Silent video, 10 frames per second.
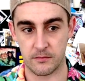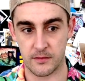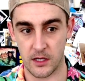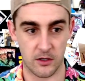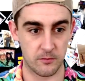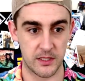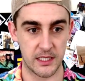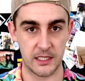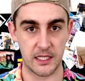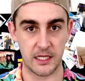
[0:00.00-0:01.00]
they're
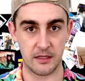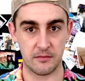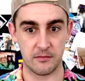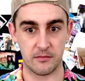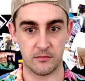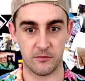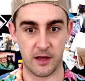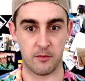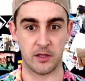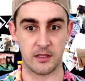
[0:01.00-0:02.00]
completely
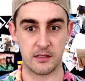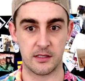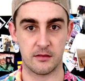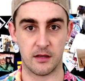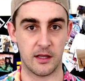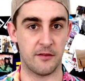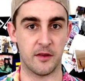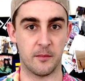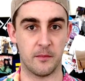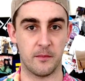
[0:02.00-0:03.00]
fabulous. I love
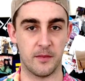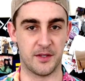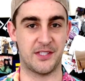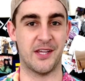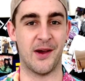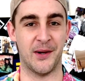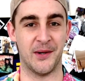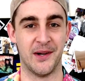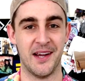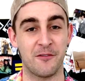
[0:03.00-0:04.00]
them. So
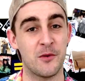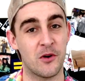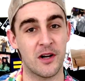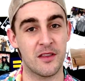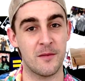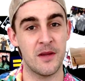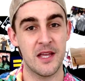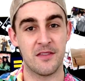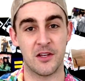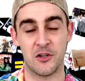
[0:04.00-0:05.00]
if you order them,
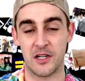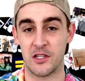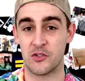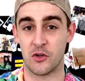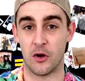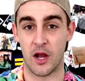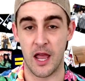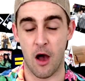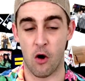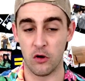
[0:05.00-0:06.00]
then you're in the draw.
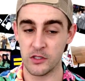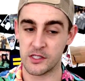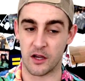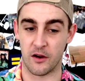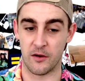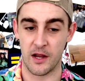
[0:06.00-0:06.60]
Also,